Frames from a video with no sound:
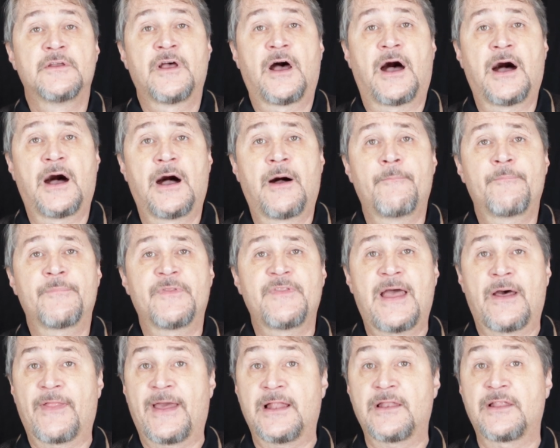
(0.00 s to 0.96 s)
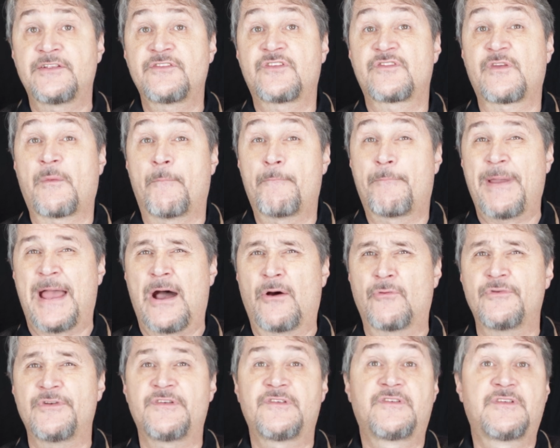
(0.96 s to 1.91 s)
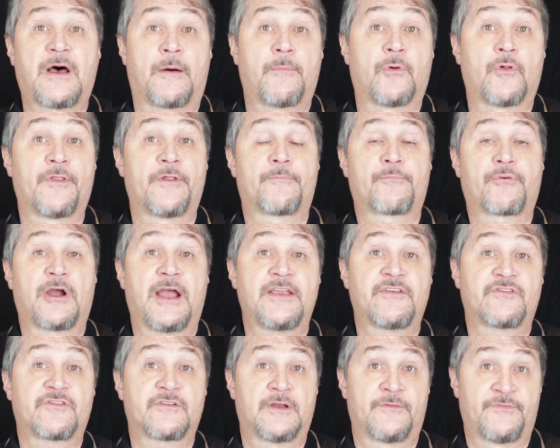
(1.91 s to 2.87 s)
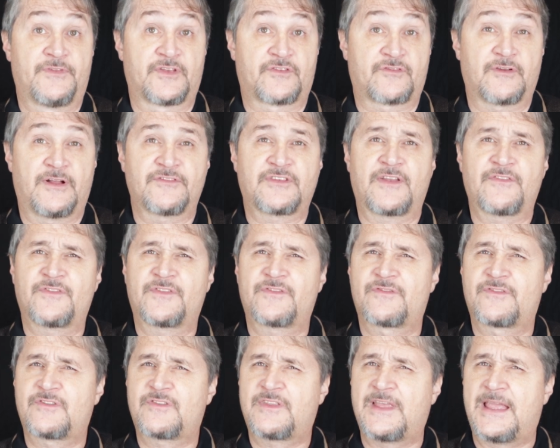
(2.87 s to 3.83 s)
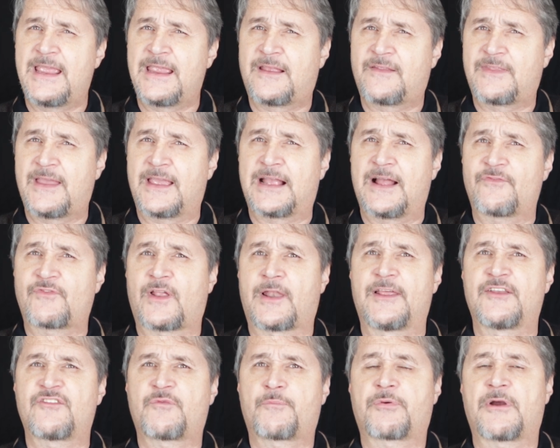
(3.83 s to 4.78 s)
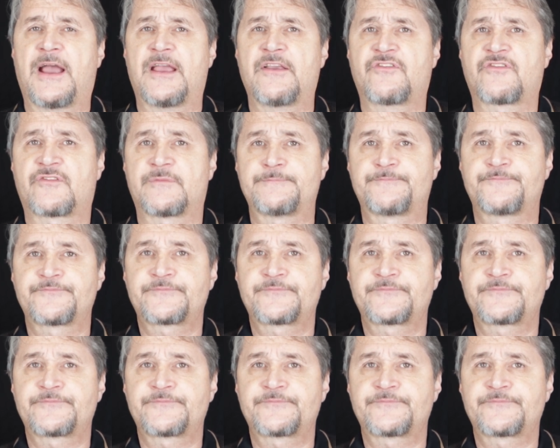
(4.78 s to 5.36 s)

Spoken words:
Now, that lens is about double the price of this lens. I think they got the list price